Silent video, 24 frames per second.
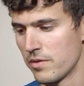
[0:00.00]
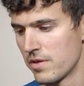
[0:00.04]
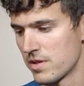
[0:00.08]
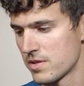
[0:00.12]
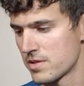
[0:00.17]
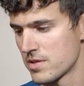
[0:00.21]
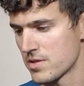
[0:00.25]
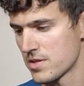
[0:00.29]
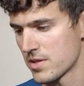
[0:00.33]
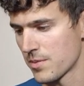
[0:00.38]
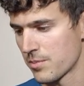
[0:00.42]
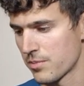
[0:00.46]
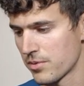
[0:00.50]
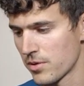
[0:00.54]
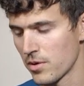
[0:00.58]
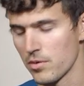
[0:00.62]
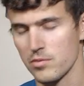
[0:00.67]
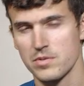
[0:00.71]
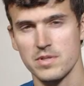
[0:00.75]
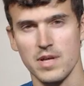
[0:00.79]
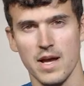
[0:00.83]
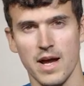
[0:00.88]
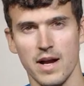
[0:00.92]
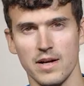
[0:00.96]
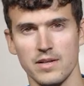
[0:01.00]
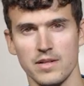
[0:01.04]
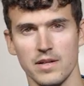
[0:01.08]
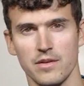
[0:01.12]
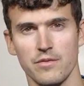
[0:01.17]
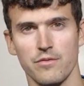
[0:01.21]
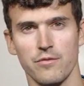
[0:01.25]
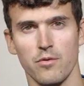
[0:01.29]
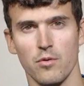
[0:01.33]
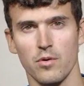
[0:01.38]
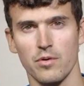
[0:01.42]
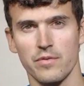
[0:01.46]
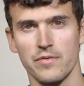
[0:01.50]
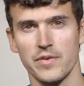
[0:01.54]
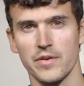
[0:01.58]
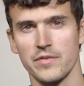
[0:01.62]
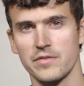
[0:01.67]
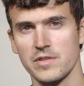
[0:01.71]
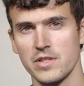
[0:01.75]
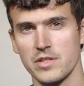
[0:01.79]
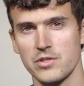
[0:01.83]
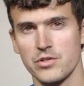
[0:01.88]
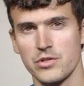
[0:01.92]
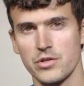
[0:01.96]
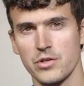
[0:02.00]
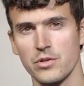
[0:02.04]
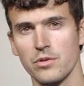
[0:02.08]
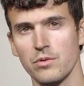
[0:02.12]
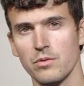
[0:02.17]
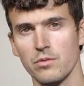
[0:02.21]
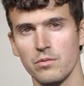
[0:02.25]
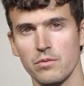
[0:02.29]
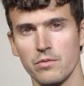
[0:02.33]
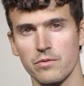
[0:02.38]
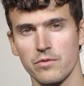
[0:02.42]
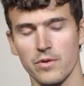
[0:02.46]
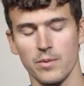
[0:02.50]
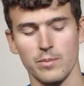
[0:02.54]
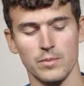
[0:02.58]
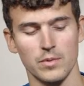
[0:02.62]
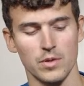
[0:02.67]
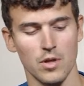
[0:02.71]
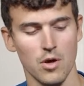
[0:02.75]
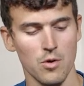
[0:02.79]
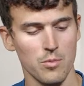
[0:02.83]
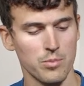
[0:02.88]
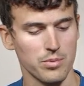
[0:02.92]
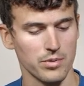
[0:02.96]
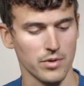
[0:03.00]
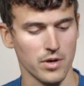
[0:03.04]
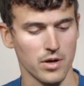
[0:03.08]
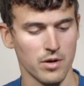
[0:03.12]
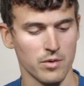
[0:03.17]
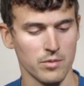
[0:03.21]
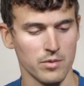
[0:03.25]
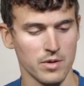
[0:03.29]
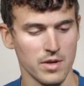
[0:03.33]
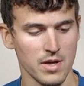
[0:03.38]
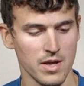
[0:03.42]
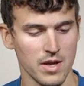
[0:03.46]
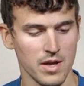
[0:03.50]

This is the ProTactic four fifty-two from Lowepro.